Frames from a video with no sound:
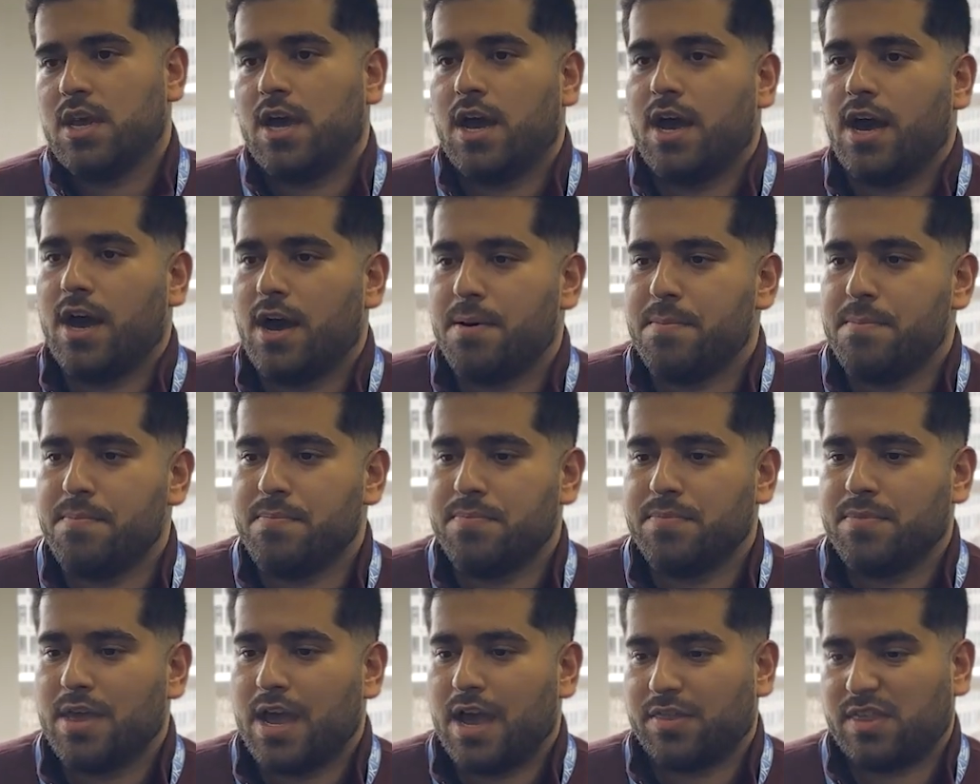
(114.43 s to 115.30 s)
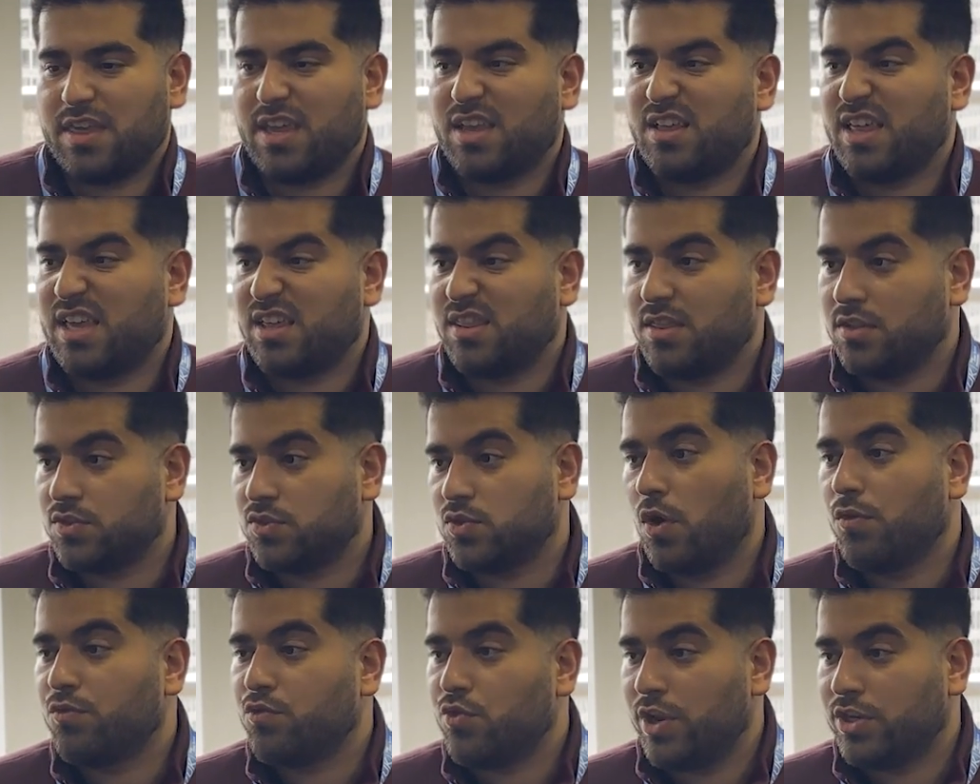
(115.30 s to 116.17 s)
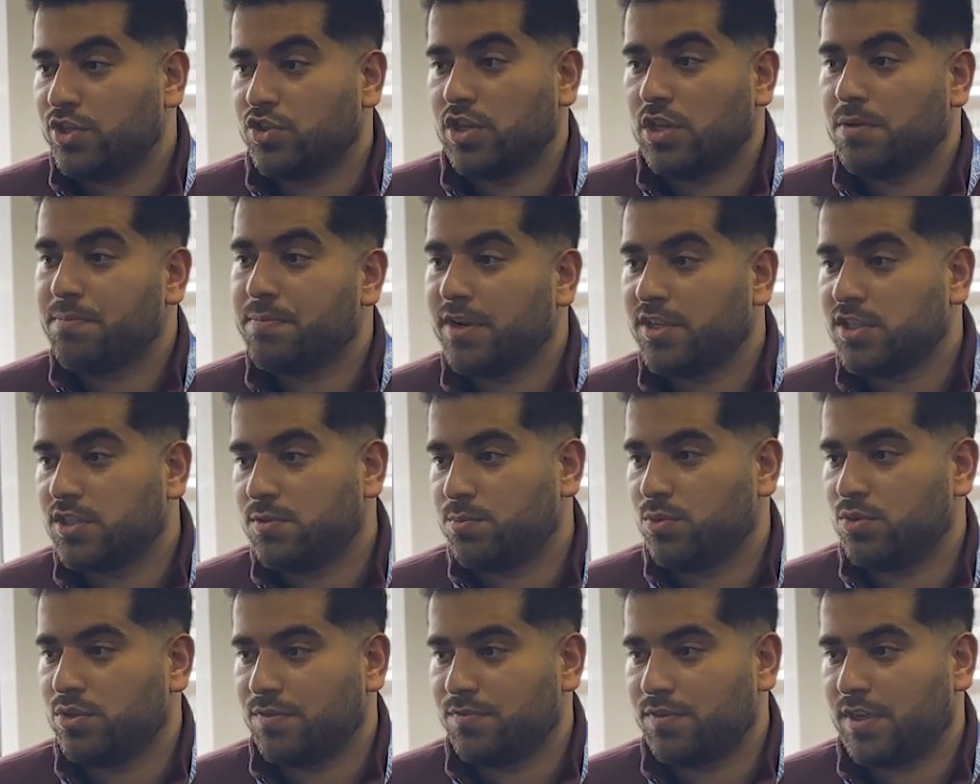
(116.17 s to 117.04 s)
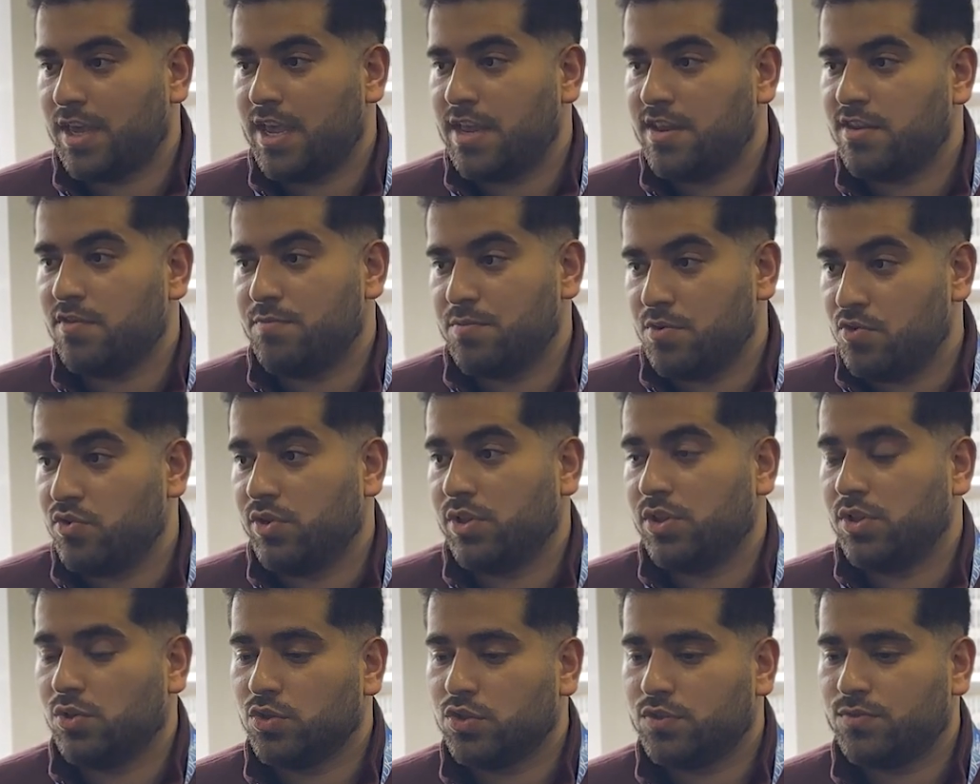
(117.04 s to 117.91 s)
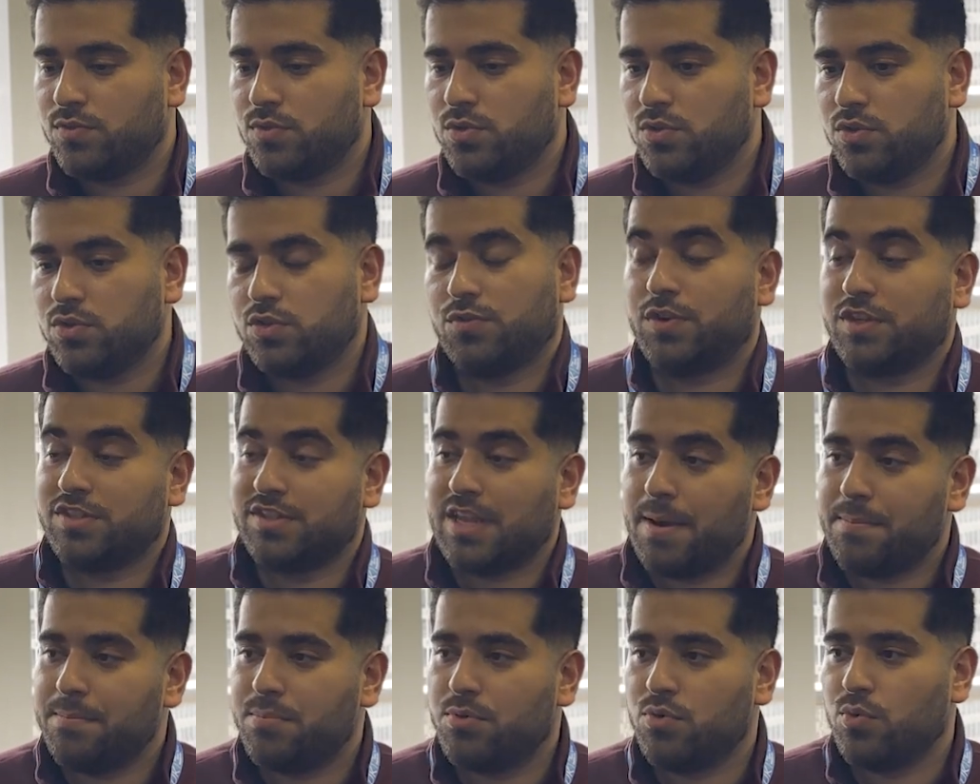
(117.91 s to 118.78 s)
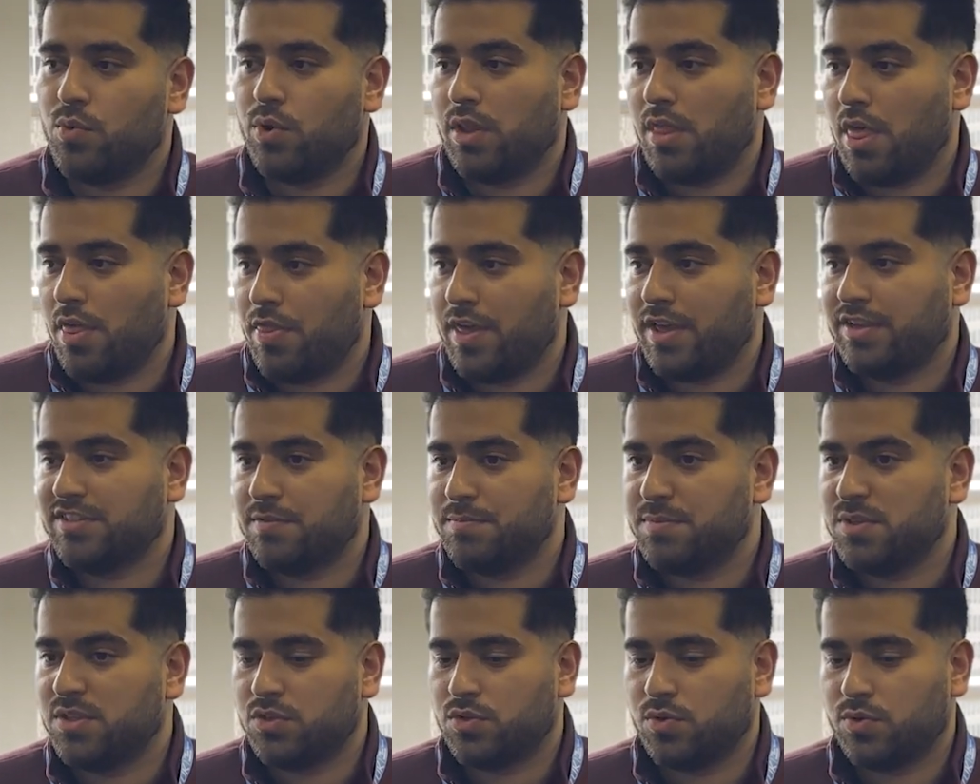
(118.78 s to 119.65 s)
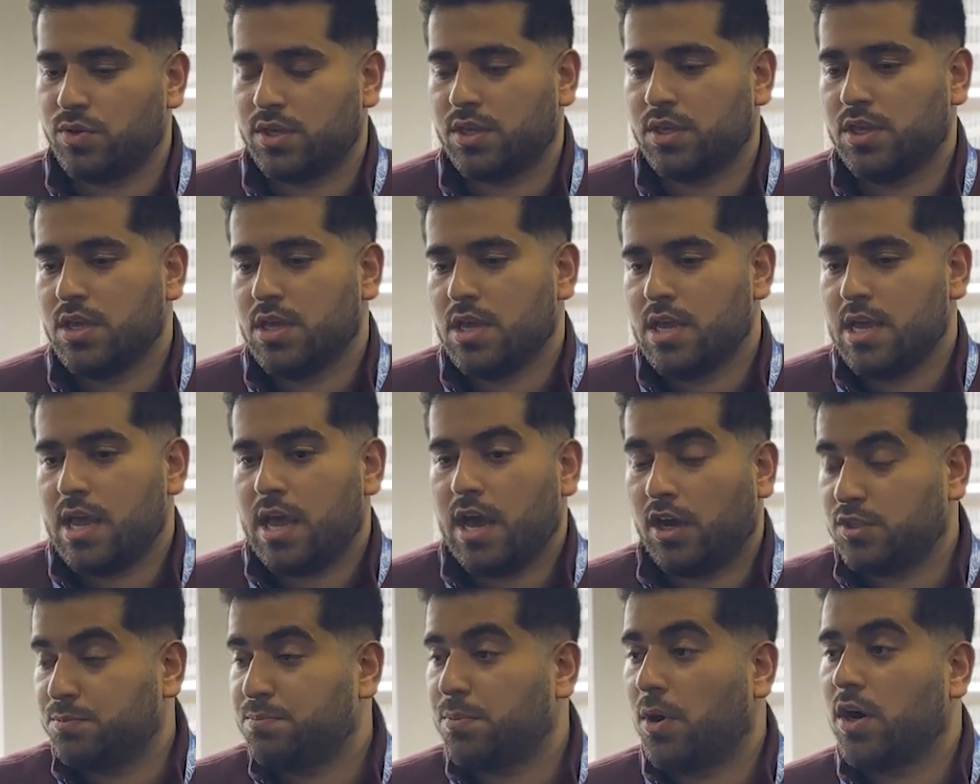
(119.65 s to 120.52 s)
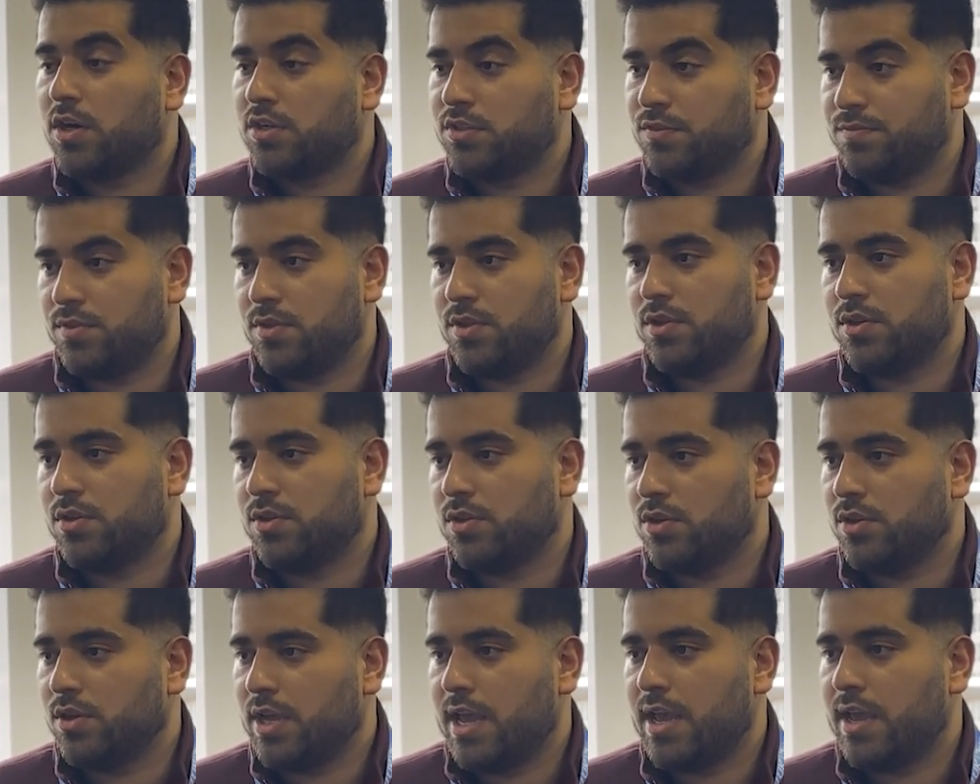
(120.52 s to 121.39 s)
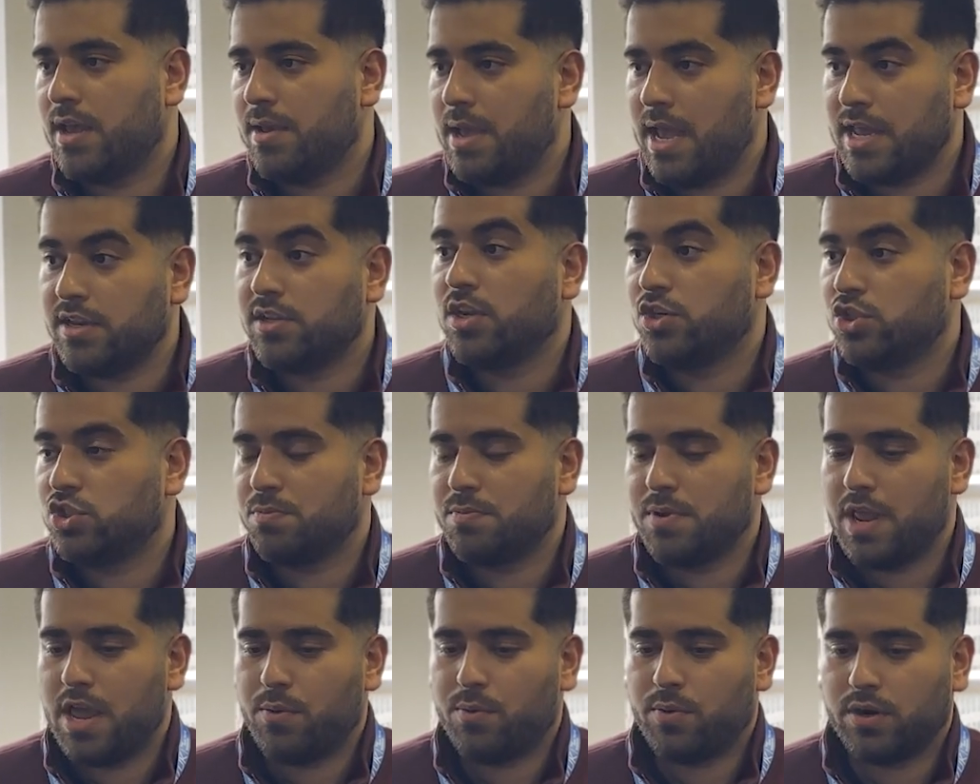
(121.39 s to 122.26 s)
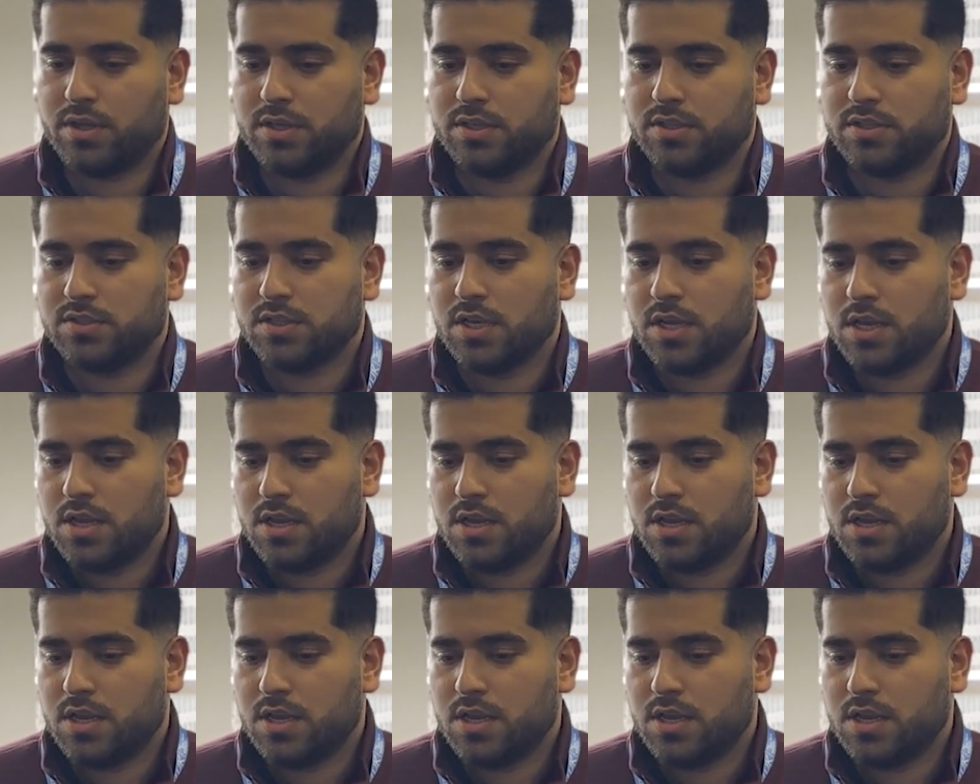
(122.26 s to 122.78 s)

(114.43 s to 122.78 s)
I think like the software engineering principles I've gained have been really useful. So for example, one of the things I've been doing as part of the internship network is